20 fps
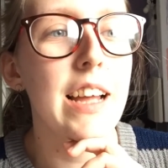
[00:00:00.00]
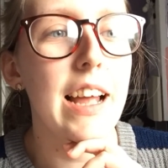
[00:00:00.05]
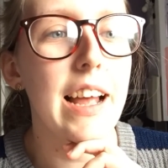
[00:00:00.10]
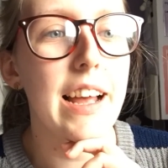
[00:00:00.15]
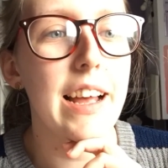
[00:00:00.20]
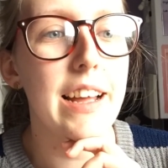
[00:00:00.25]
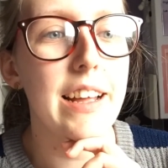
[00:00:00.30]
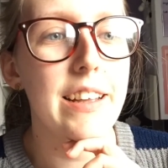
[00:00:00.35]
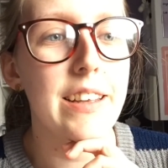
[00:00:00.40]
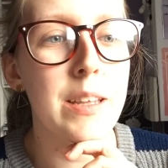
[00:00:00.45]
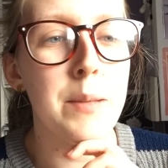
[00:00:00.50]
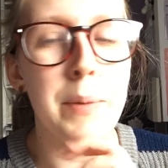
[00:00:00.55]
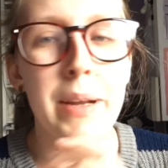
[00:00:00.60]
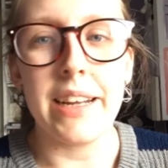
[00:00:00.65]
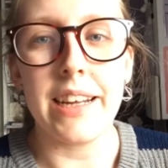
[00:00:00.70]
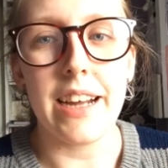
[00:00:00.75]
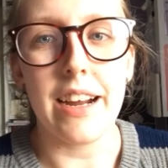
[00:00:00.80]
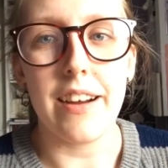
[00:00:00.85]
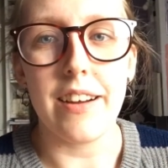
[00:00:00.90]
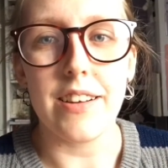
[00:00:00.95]
and the
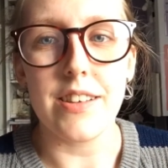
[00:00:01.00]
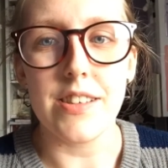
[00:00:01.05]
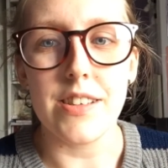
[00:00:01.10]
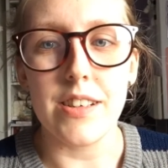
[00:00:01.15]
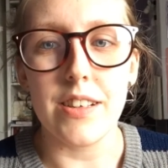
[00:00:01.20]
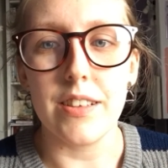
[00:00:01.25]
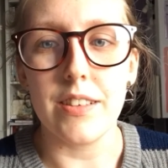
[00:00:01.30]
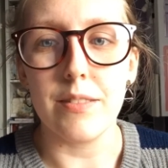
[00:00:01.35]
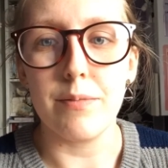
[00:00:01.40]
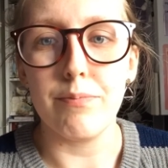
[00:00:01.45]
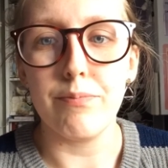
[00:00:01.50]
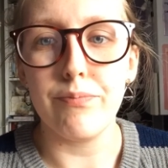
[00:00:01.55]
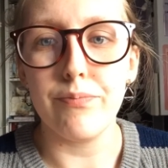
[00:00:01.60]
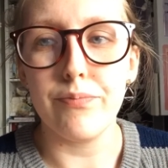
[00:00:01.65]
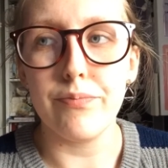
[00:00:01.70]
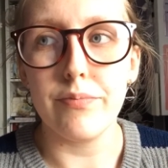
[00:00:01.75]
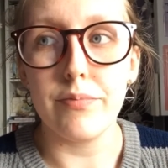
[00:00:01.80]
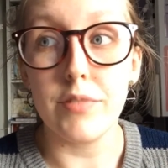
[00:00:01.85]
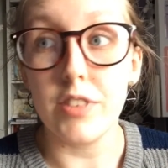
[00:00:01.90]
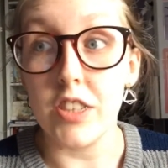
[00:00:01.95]
main character
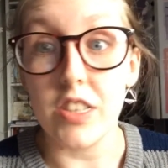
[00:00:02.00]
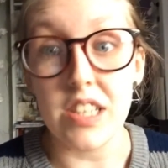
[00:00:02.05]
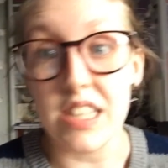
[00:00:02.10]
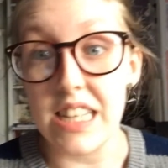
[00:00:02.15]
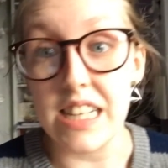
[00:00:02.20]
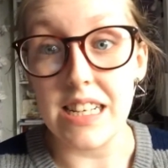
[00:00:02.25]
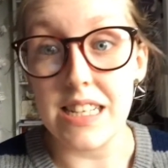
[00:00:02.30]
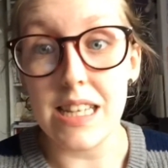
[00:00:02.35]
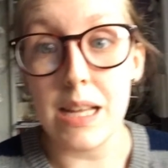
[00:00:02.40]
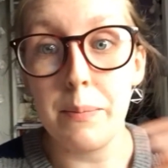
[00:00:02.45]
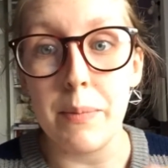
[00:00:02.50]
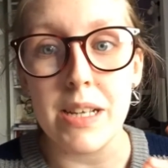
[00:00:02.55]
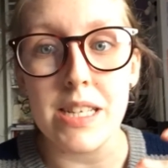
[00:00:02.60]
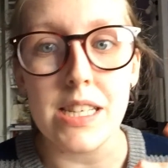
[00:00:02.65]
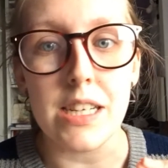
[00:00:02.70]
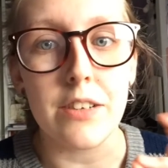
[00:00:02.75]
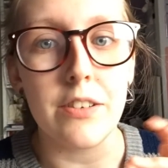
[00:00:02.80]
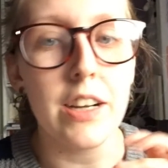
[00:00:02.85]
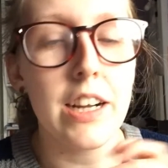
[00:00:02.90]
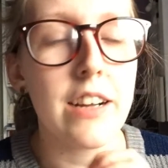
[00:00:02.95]
just thinks they're
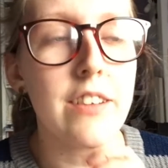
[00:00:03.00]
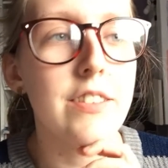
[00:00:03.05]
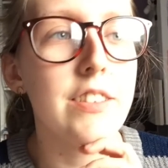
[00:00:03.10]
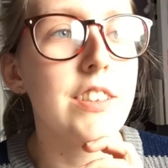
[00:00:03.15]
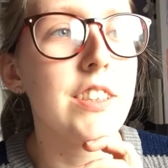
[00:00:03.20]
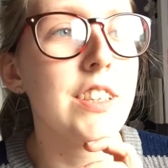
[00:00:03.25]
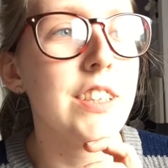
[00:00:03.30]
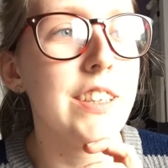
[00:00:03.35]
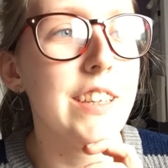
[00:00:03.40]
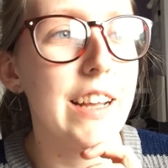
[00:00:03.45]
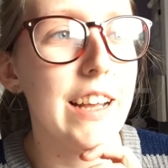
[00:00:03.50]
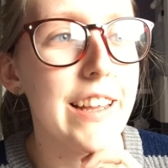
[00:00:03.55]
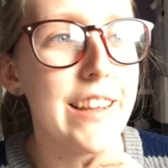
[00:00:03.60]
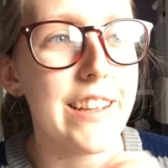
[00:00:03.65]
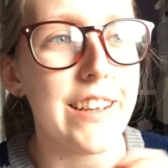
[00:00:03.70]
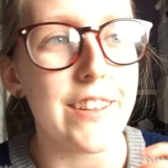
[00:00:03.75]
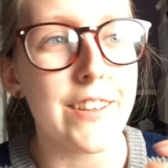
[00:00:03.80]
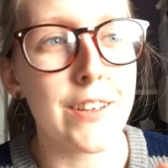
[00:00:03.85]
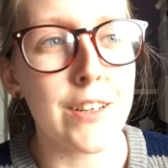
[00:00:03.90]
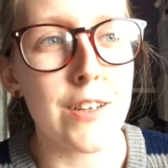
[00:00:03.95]
messing around, and
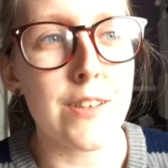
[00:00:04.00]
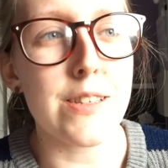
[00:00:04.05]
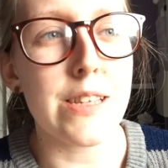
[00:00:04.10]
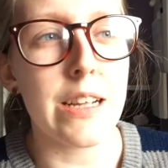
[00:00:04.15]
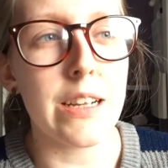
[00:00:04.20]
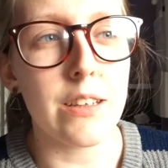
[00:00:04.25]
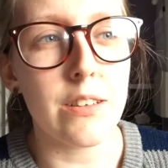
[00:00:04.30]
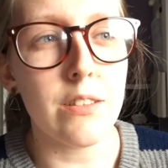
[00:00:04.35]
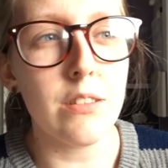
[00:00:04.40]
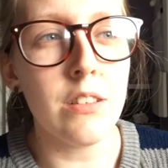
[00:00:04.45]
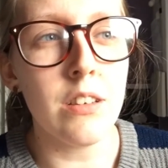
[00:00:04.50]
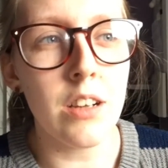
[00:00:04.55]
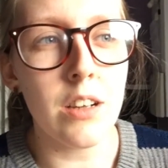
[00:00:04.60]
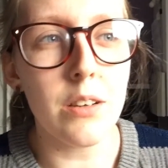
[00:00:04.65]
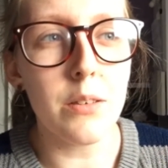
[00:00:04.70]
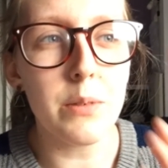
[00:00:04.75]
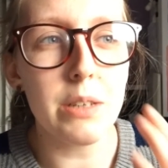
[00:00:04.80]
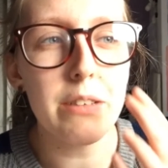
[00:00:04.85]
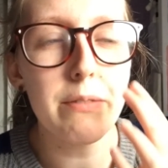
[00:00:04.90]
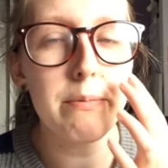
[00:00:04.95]
the other girl's like,
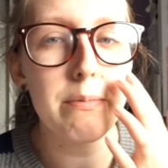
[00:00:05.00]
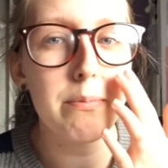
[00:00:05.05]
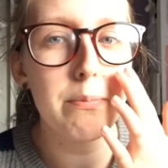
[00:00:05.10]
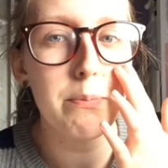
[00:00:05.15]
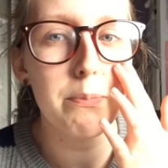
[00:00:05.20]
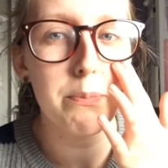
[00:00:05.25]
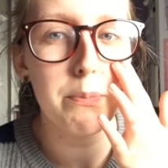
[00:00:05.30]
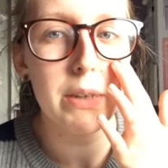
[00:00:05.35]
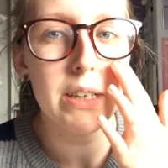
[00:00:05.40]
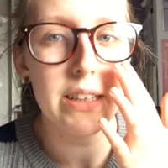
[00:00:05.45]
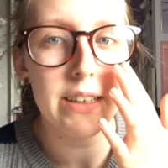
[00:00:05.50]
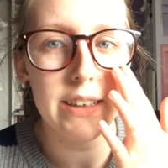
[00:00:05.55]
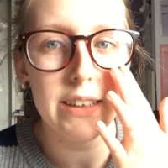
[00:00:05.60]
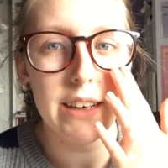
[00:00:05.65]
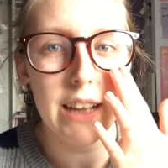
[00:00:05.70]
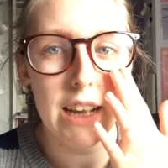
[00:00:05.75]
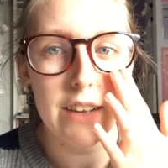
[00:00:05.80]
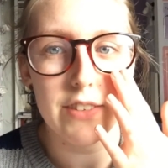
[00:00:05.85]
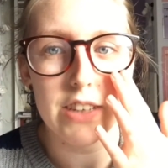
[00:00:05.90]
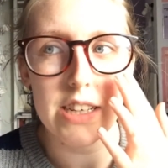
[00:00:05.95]
no, we've been
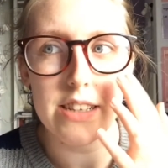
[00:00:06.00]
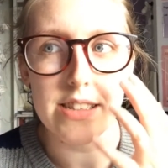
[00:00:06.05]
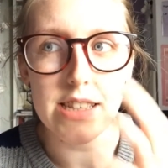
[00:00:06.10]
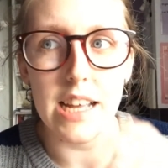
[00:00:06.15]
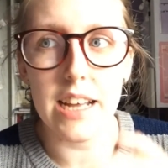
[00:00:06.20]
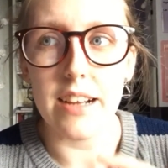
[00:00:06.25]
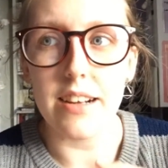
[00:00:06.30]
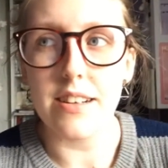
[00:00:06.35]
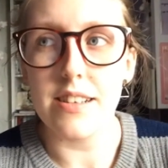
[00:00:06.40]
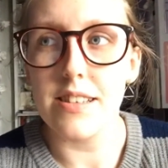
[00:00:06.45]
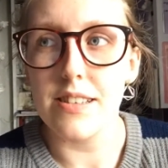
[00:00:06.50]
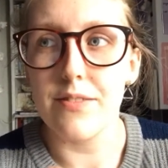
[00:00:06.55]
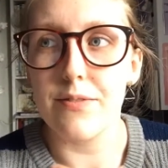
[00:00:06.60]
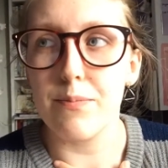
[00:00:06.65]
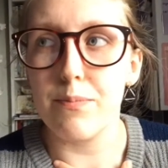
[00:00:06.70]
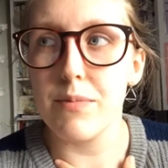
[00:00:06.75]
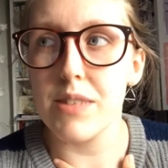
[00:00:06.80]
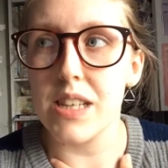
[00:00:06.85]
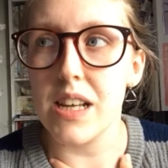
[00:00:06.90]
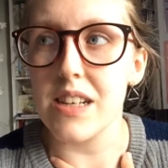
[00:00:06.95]
having sex.
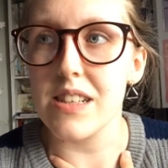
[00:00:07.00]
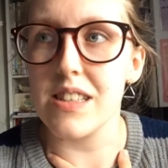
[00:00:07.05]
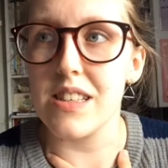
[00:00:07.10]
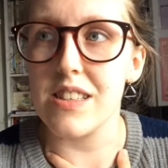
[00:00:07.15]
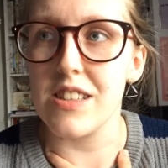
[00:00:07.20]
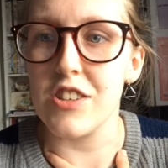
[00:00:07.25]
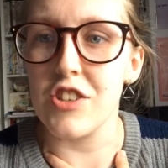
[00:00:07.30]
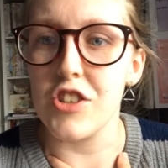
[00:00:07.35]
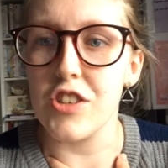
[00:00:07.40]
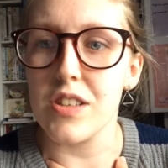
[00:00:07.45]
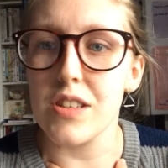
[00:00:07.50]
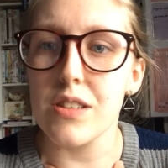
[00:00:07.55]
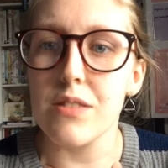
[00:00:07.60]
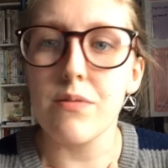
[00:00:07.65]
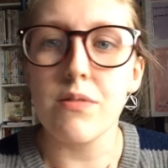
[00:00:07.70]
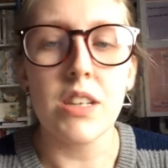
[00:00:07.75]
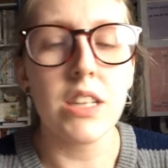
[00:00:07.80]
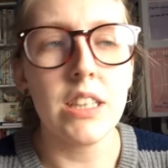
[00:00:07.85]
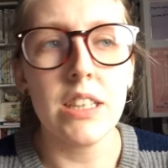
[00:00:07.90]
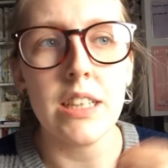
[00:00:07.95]
Sex isn't just
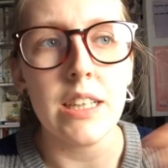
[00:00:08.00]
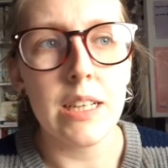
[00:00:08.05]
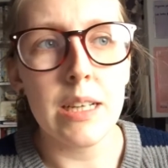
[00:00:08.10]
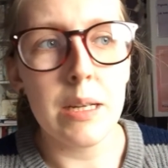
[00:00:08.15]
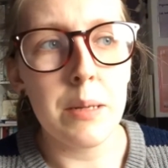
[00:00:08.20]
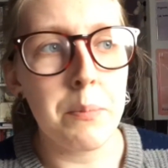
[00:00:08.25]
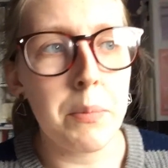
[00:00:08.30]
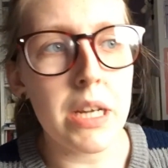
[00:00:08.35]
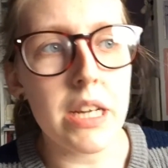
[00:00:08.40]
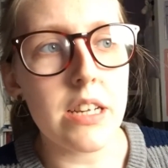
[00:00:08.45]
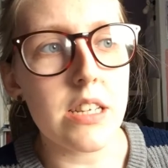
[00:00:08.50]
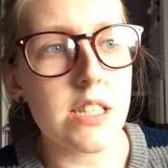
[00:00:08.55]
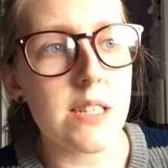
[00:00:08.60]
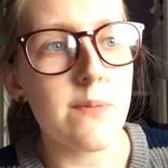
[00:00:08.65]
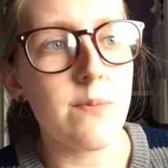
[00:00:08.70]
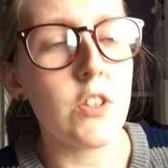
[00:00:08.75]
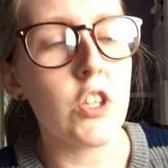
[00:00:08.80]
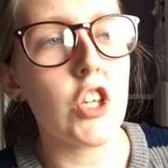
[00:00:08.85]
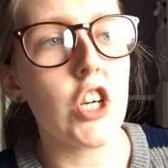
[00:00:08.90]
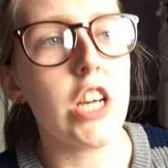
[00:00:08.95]
penis
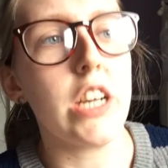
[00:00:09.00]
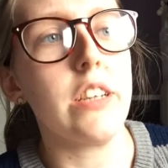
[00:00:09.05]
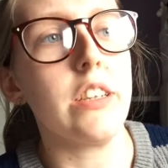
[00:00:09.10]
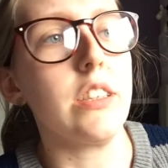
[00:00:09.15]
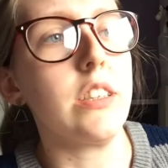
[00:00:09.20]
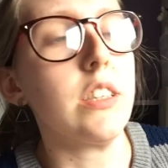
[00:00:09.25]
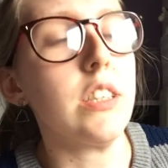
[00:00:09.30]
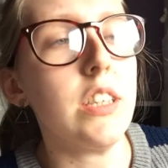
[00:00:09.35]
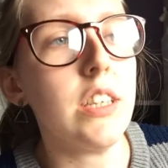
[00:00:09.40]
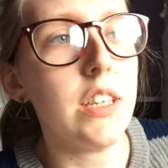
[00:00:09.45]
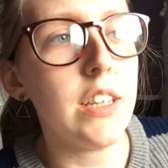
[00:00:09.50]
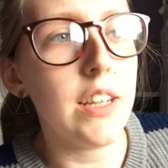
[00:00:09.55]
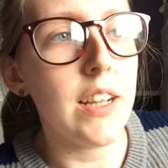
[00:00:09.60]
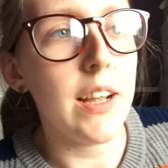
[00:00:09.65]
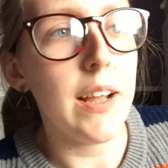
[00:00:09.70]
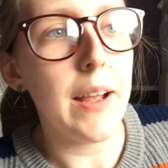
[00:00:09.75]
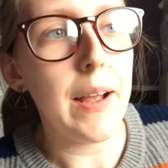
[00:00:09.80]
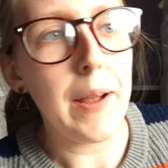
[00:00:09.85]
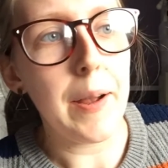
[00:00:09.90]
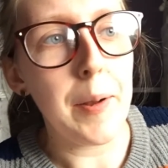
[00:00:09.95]
and vagina.
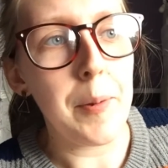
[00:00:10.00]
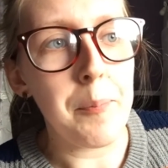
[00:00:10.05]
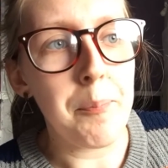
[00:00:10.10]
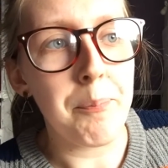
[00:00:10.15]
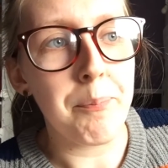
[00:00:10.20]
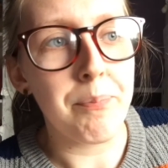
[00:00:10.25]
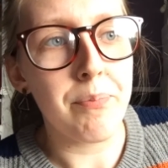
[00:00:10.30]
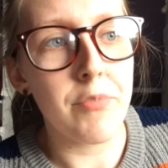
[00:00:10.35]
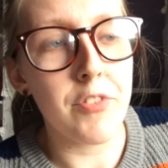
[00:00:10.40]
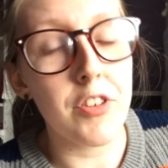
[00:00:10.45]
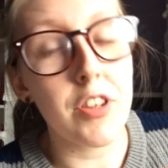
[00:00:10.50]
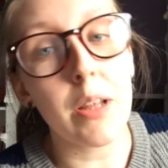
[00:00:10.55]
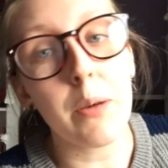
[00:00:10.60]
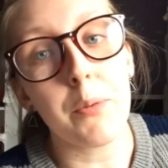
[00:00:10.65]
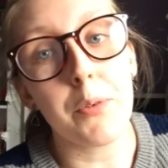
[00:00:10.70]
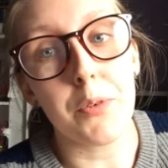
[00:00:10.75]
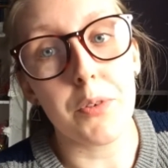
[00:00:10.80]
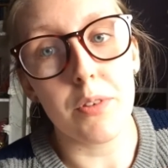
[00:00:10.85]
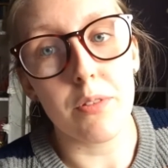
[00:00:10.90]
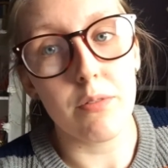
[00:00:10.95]
So that
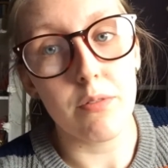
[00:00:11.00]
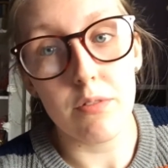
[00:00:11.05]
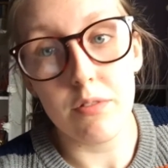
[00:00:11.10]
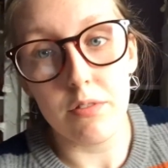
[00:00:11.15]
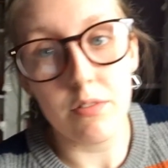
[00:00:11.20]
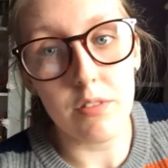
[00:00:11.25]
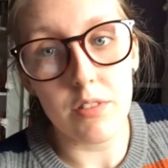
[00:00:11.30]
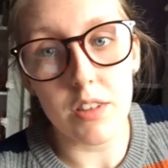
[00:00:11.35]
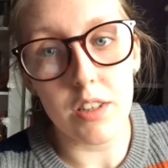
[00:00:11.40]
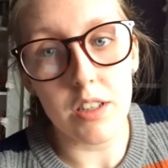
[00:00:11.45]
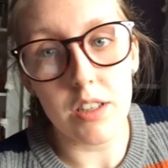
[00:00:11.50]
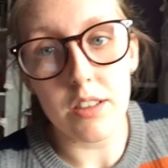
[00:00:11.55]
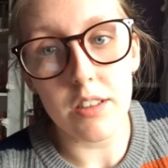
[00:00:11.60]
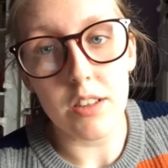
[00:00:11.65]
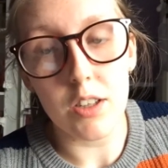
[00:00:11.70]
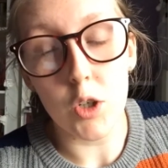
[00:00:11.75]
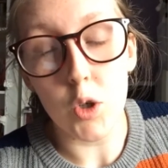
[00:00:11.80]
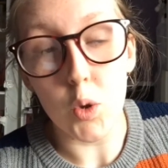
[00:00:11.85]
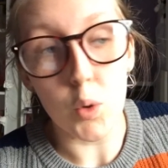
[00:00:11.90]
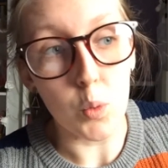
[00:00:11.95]
was
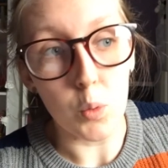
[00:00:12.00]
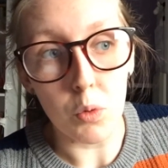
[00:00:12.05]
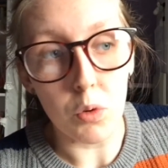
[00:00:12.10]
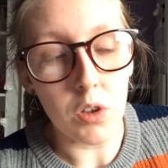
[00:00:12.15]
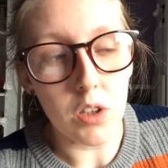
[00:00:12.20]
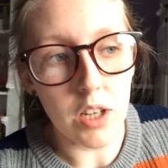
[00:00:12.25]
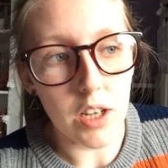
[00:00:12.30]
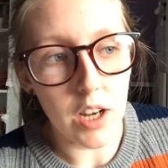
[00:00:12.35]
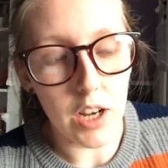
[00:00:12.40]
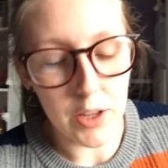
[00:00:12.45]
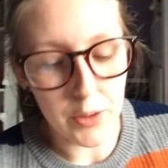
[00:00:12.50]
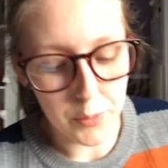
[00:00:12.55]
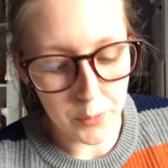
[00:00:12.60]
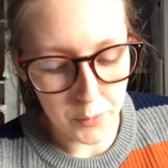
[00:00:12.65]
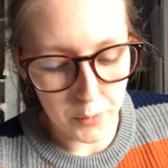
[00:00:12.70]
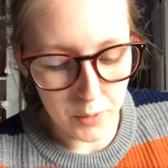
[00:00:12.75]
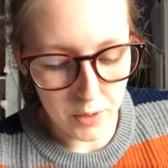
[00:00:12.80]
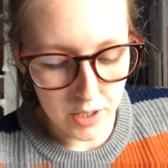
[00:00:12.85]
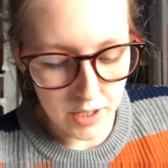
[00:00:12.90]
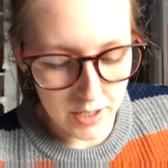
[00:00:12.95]
cool, I
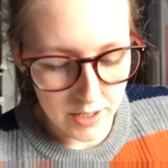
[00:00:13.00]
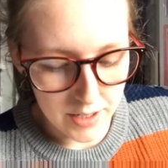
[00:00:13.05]
thought.